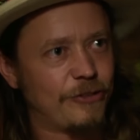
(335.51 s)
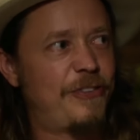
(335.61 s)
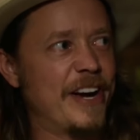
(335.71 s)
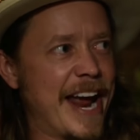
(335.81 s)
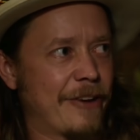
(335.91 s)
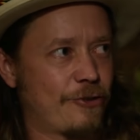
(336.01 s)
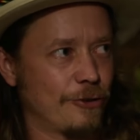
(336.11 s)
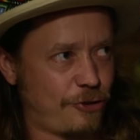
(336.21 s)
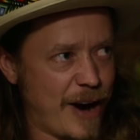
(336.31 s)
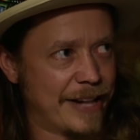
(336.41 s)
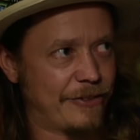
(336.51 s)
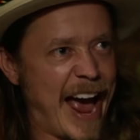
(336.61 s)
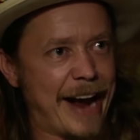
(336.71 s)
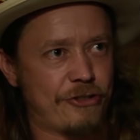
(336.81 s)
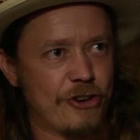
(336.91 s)
financial
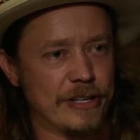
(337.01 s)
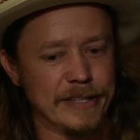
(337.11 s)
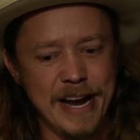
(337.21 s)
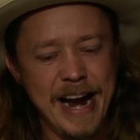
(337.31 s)
transaction.